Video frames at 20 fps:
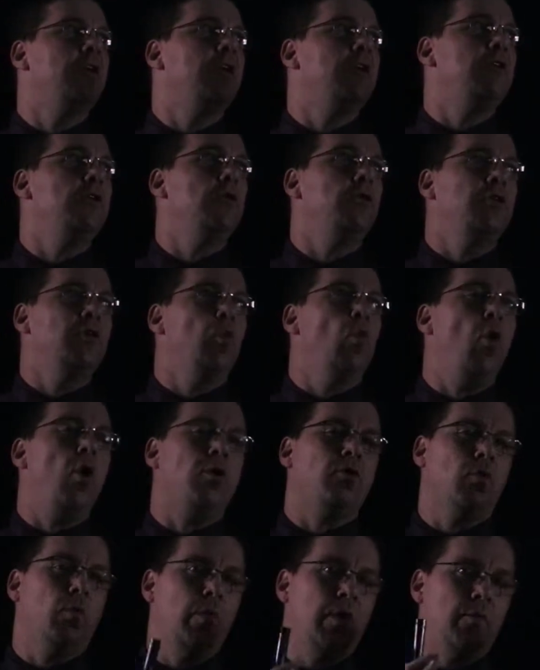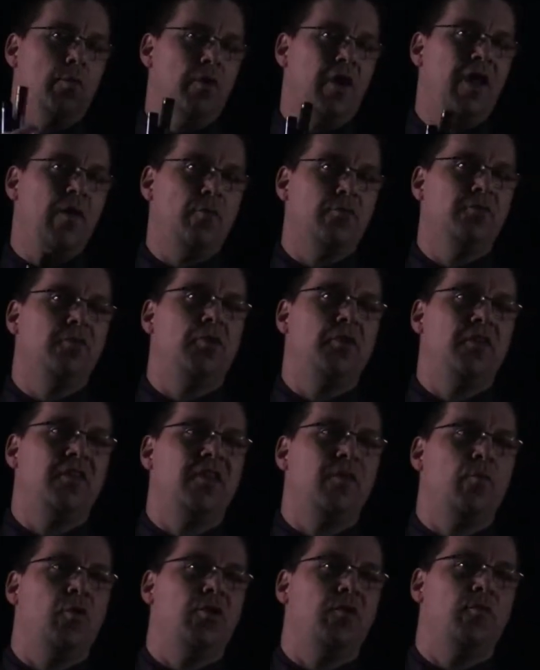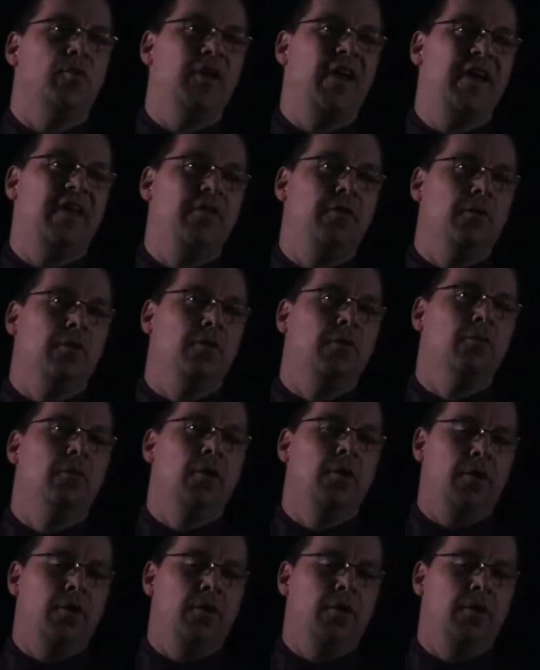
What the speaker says: yielding water, and we were able to look at them on a molecular